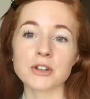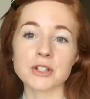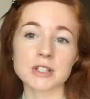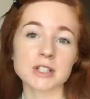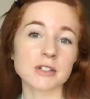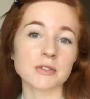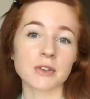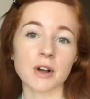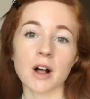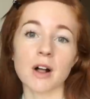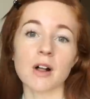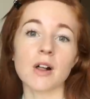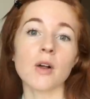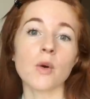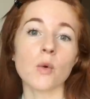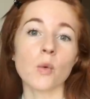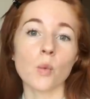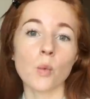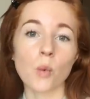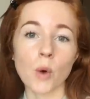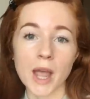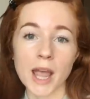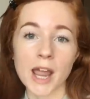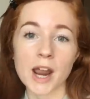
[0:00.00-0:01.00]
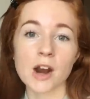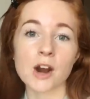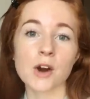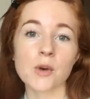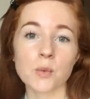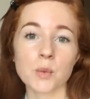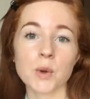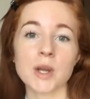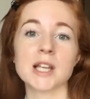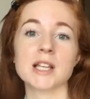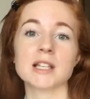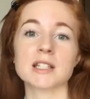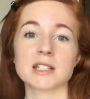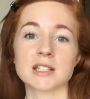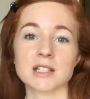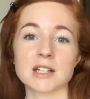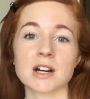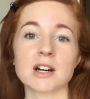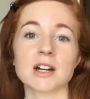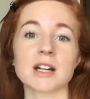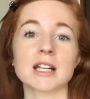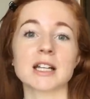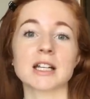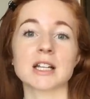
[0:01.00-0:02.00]
First of all, where we
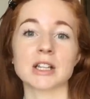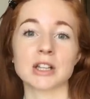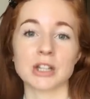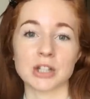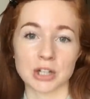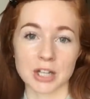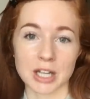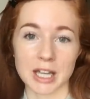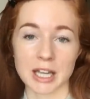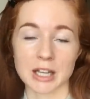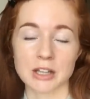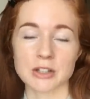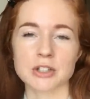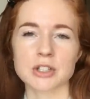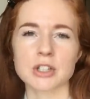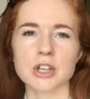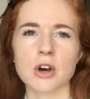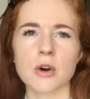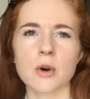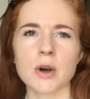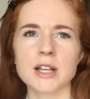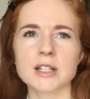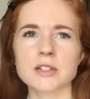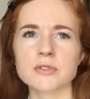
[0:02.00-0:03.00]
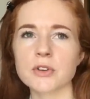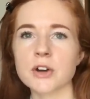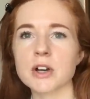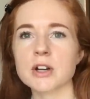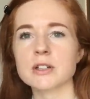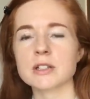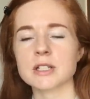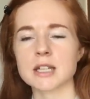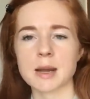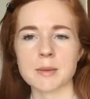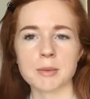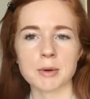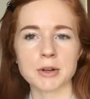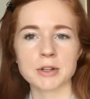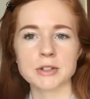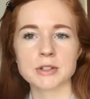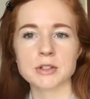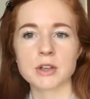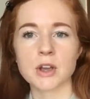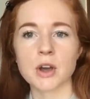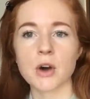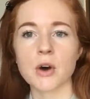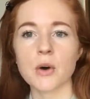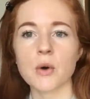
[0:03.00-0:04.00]
started looking. So as far as
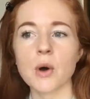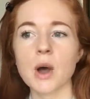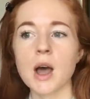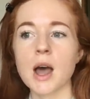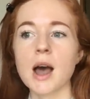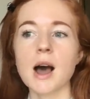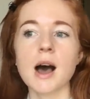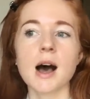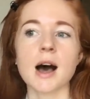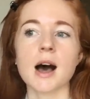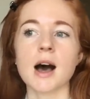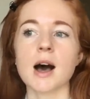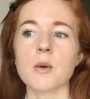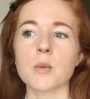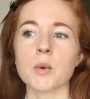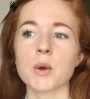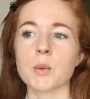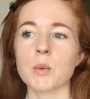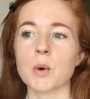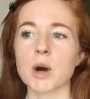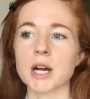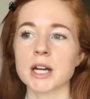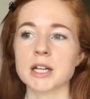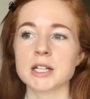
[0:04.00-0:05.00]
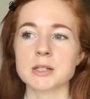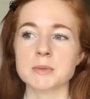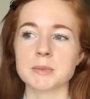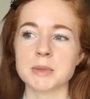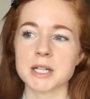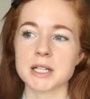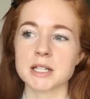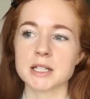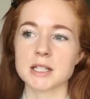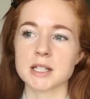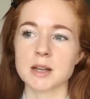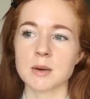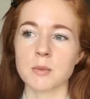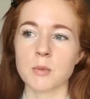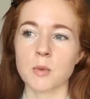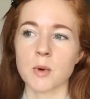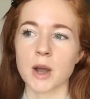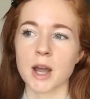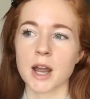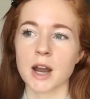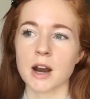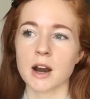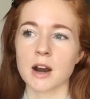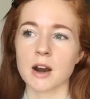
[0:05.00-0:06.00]
neighborhoods go, we wanted to be
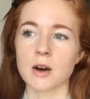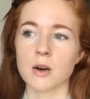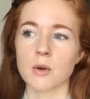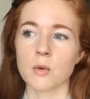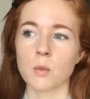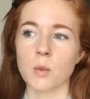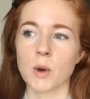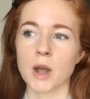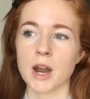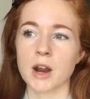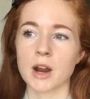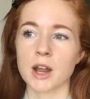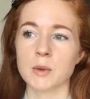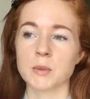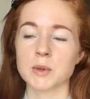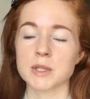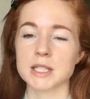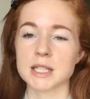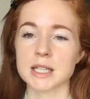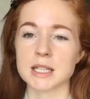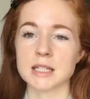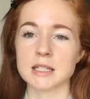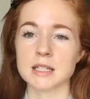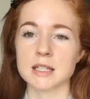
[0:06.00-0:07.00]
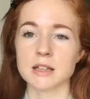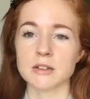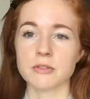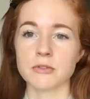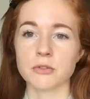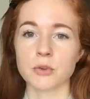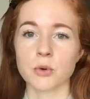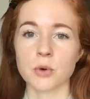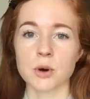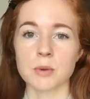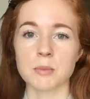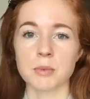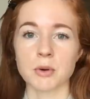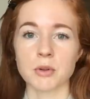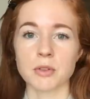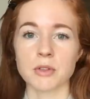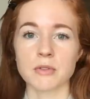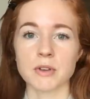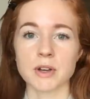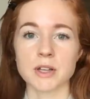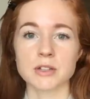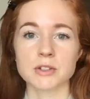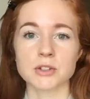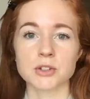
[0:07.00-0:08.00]
somewhere where it was easy for both
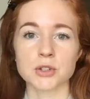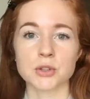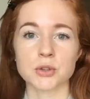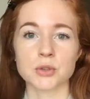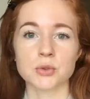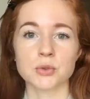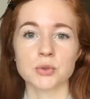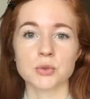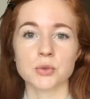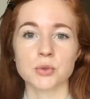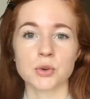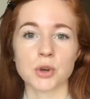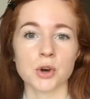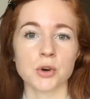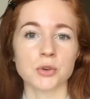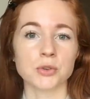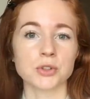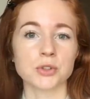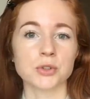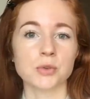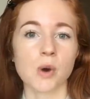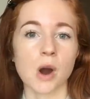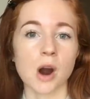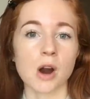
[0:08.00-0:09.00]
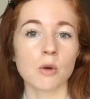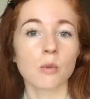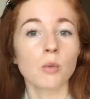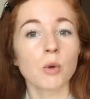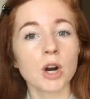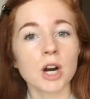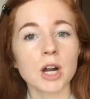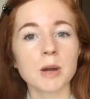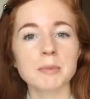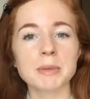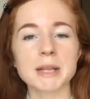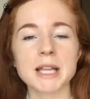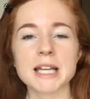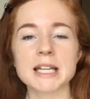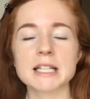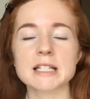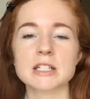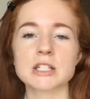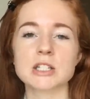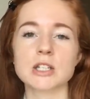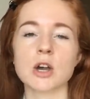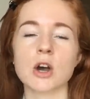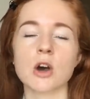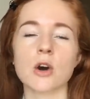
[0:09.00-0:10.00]
of us to go to our workplace.
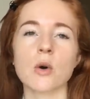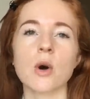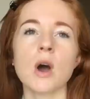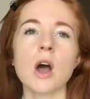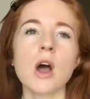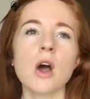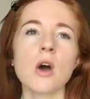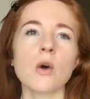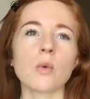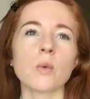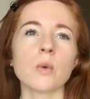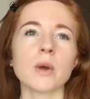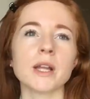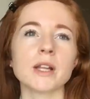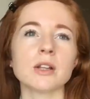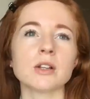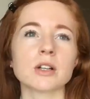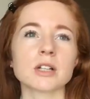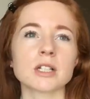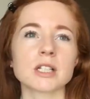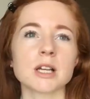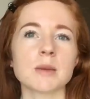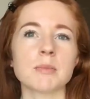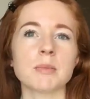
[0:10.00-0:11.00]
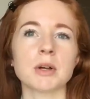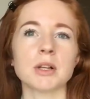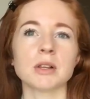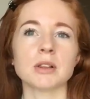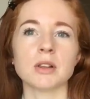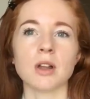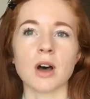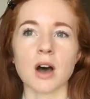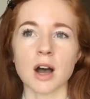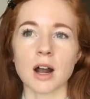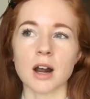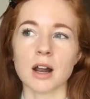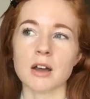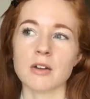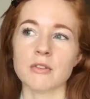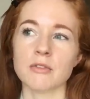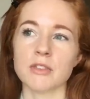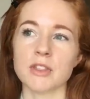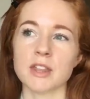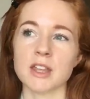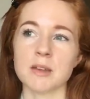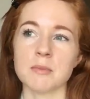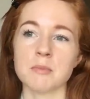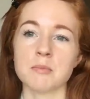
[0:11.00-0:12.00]
So we looked up a lot
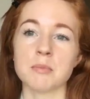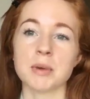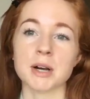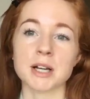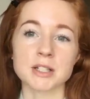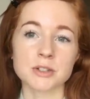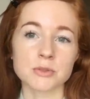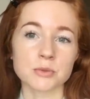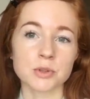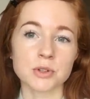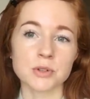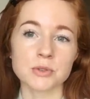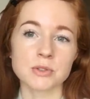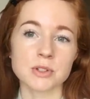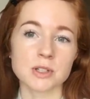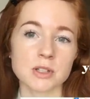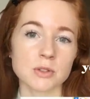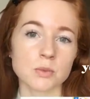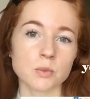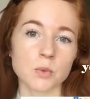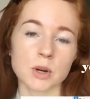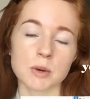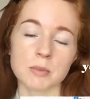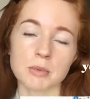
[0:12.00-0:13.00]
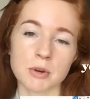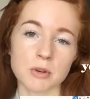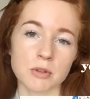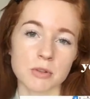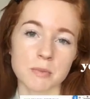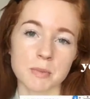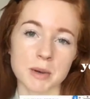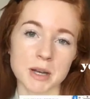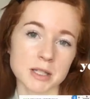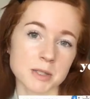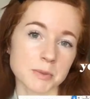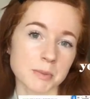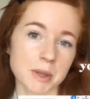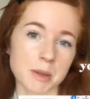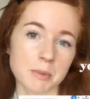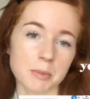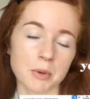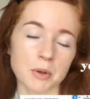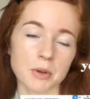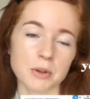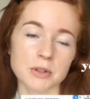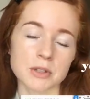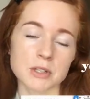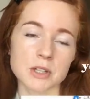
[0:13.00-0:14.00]
of the bus routes because we're both bus
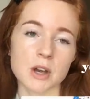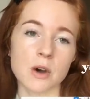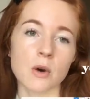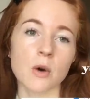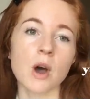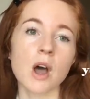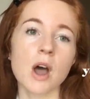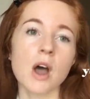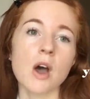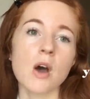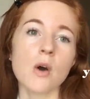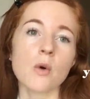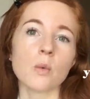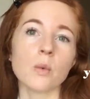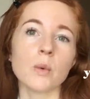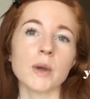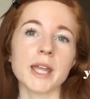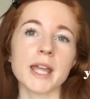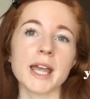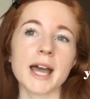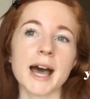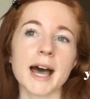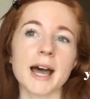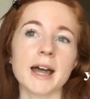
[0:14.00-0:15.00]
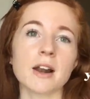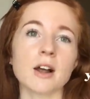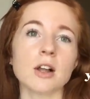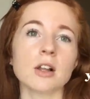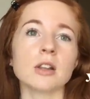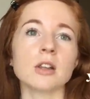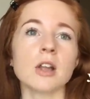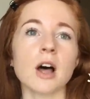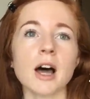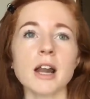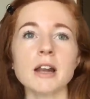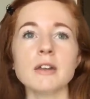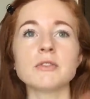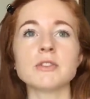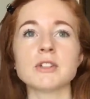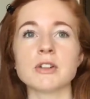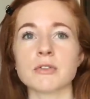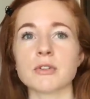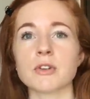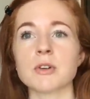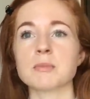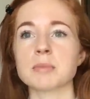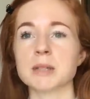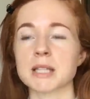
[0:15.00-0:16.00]
people. So we had a lot of
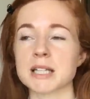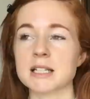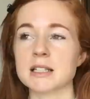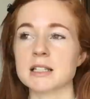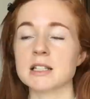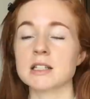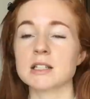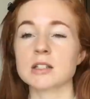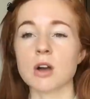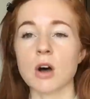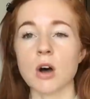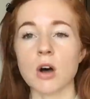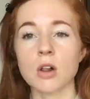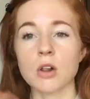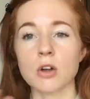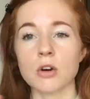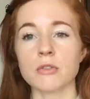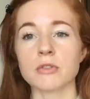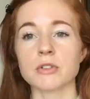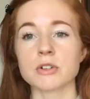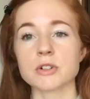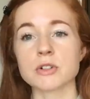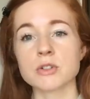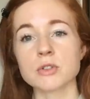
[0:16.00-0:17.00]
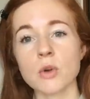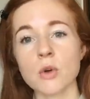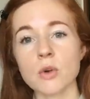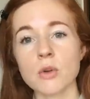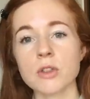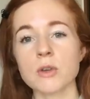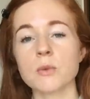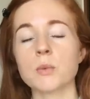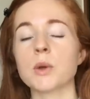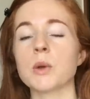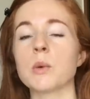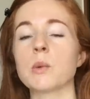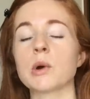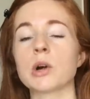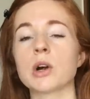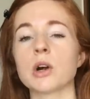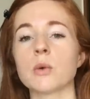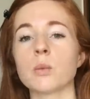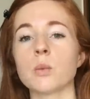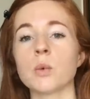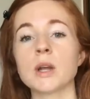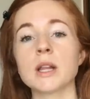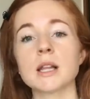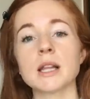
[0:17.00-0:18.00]
different places all over Seoul that we
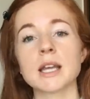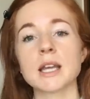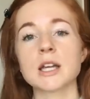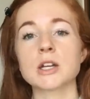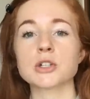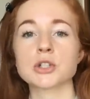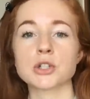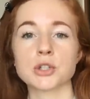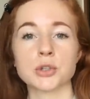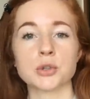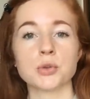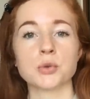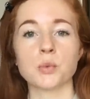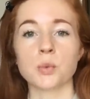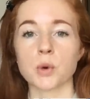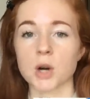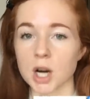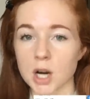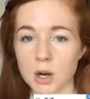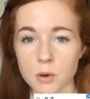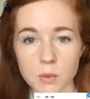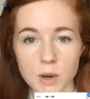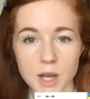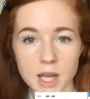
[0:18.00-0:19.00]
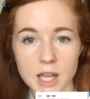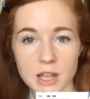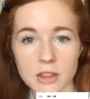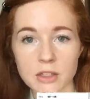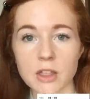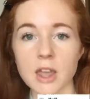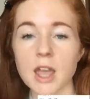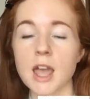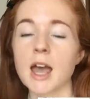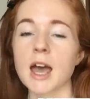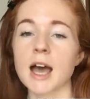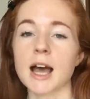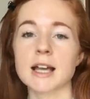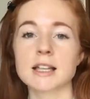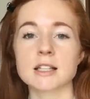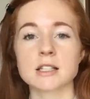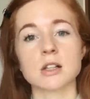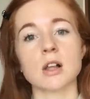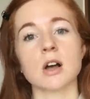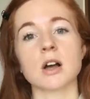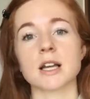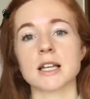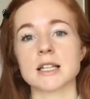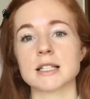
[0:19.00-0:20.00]
were willing to work with as
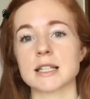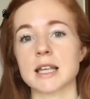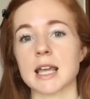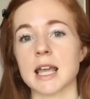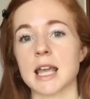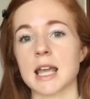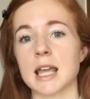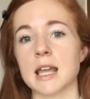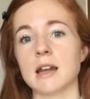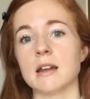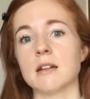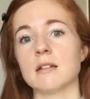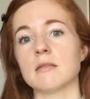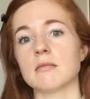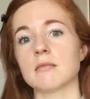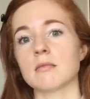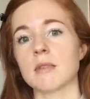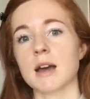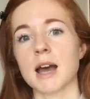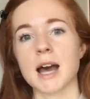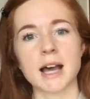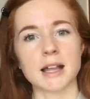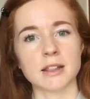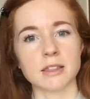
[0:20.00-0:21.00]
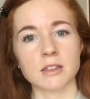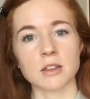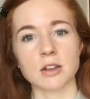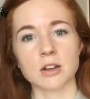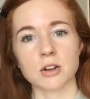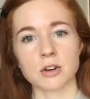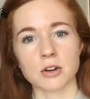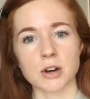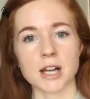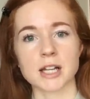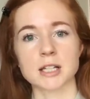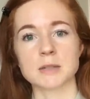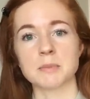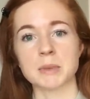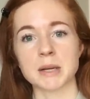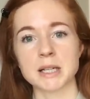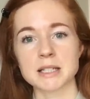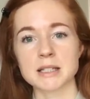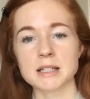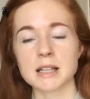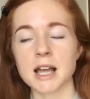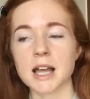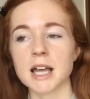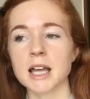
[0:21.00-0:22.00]
long as it had the correct
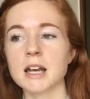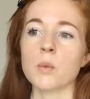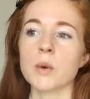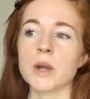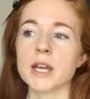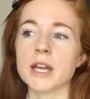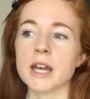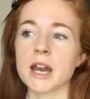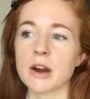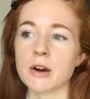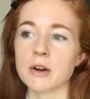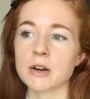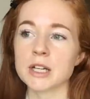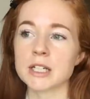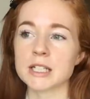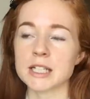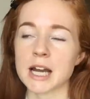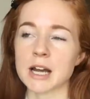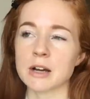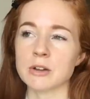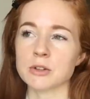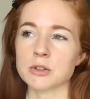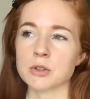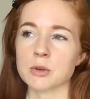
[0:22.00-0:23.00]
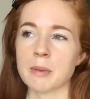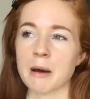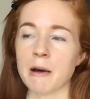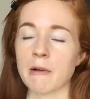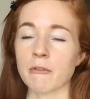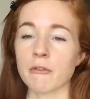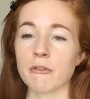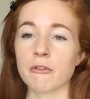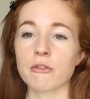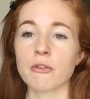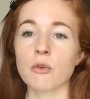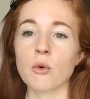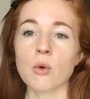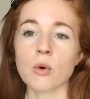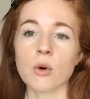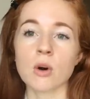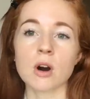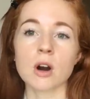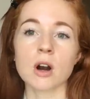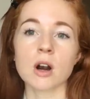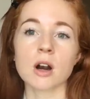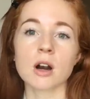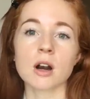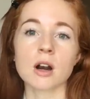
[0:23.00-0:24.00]
bus line. We narrowed it down to about
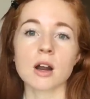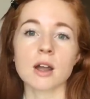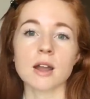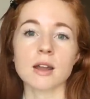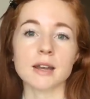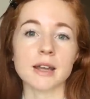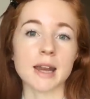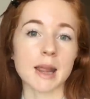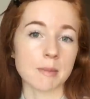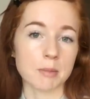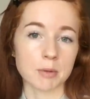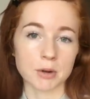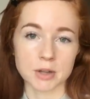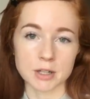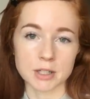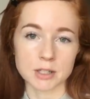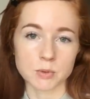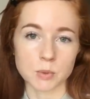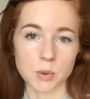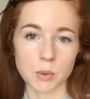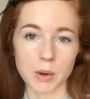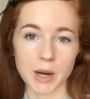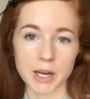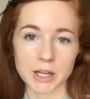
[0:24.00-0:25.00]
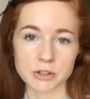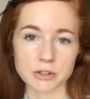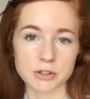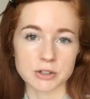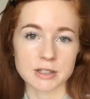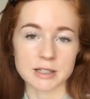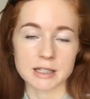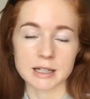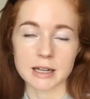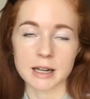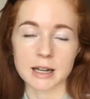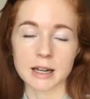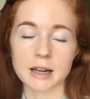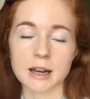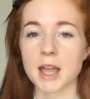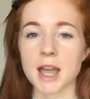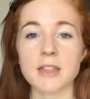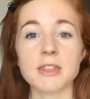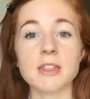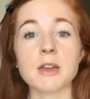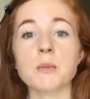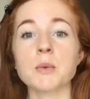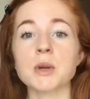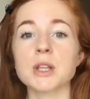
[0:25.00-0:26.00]
4 neighborhoods we were interested in.
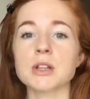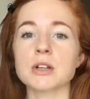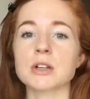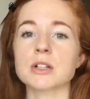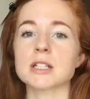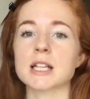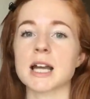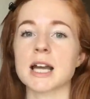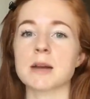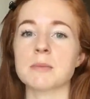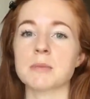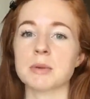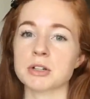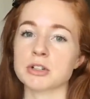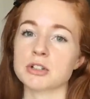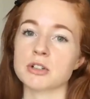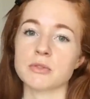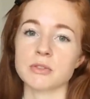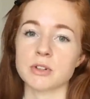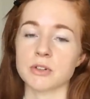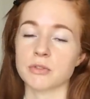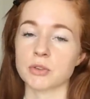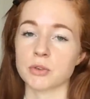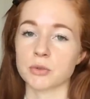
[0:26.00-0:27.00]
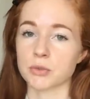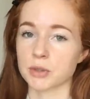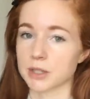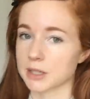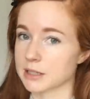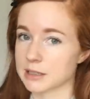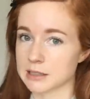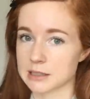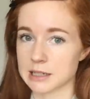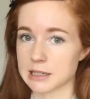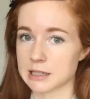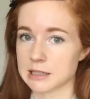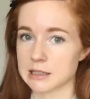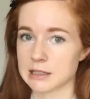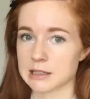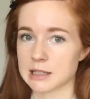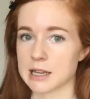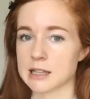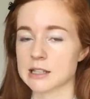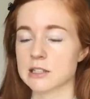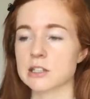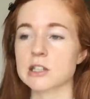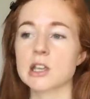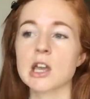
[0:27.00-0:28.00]
And then we looked at a bunch of different real estate
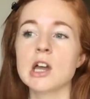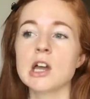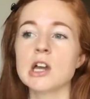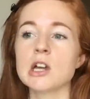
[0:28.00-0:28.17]
sites.